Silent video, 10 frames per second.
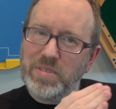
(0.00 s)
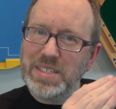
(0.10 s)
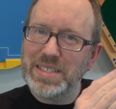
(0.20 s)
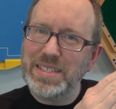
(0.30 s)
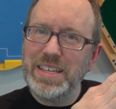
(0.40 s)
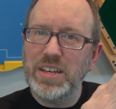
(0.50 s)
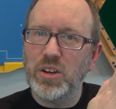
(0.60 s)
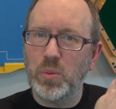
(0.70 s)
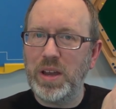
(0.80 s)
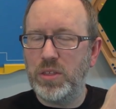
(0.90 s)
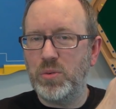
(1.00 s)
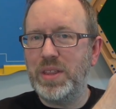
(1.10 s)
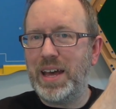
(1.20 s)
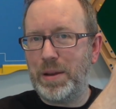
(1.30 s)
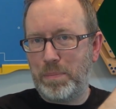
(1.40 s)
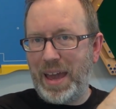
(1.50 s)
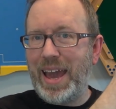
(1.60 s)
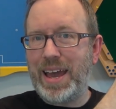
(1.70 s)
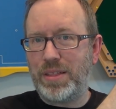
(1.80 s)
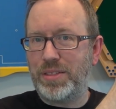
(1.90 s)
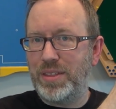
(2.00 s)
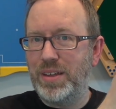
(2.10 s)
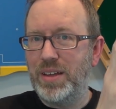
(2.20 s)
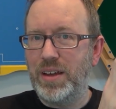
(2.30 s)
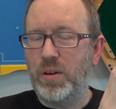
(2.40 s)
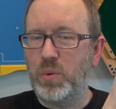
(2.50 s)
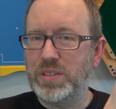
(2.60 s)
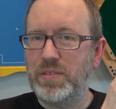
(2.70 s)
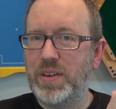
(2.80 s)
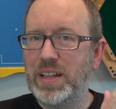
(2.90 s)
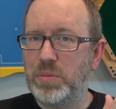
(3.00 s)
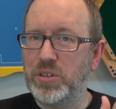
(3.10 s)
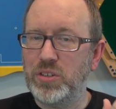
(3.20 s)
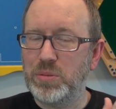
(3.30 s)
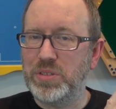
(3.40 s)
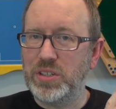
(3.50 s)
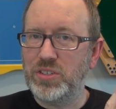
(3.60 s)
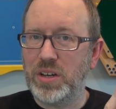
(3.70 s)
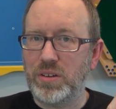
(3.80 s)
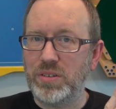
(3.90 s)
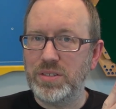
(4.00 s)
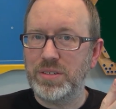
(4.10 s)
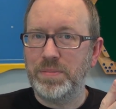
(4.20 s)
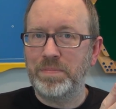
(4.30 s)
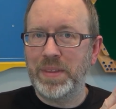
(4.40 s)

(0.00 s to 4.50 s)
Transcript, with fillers: see your way through that path of what's available in terms of the shuttles.